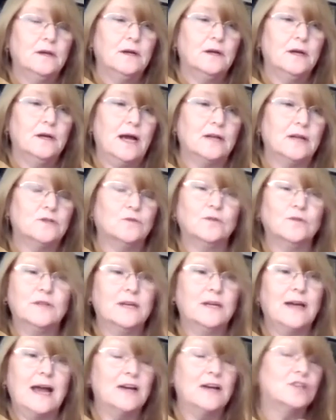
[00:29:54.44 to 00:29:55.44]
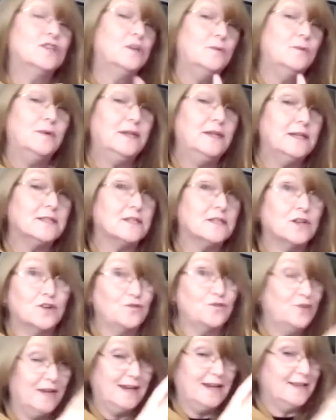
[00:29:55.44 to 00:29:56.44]
i don't think actually we need to
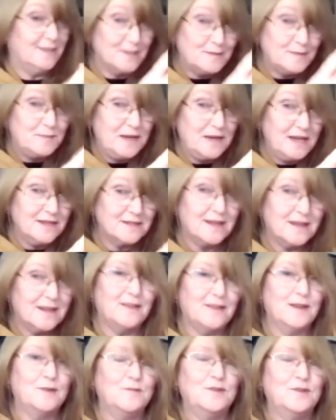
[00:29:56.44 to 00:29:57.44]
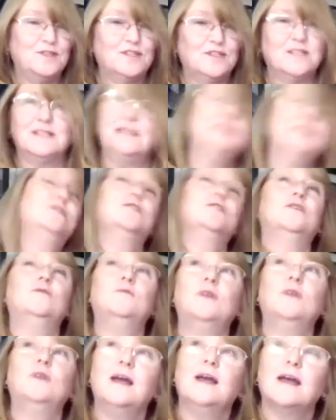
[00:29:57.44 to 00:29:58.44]
create the space i think we just need
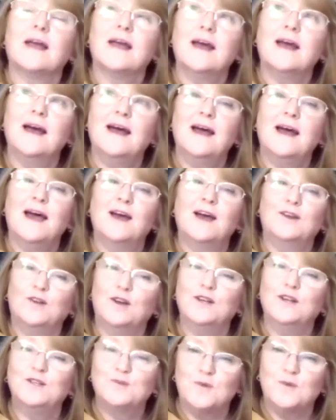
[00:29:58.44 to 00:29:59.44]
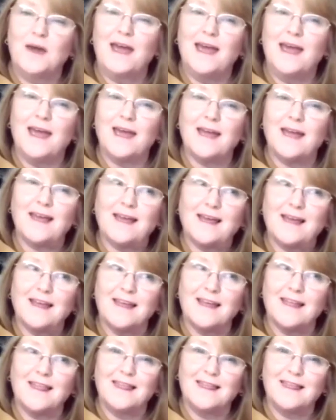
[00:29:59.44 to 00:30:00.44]
to acknowledge where
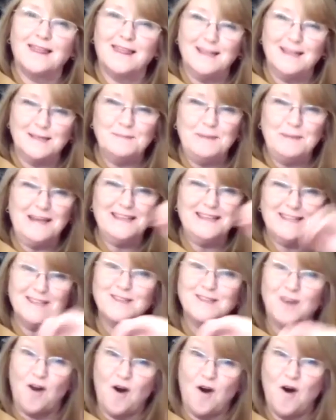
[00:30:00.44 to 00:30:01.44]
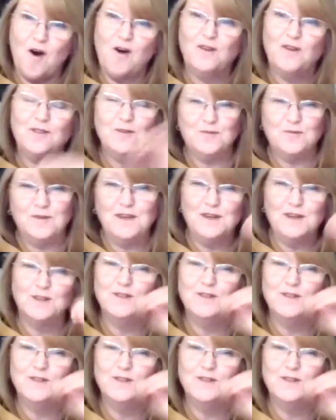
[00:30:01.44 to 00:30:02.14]
this space is all that we could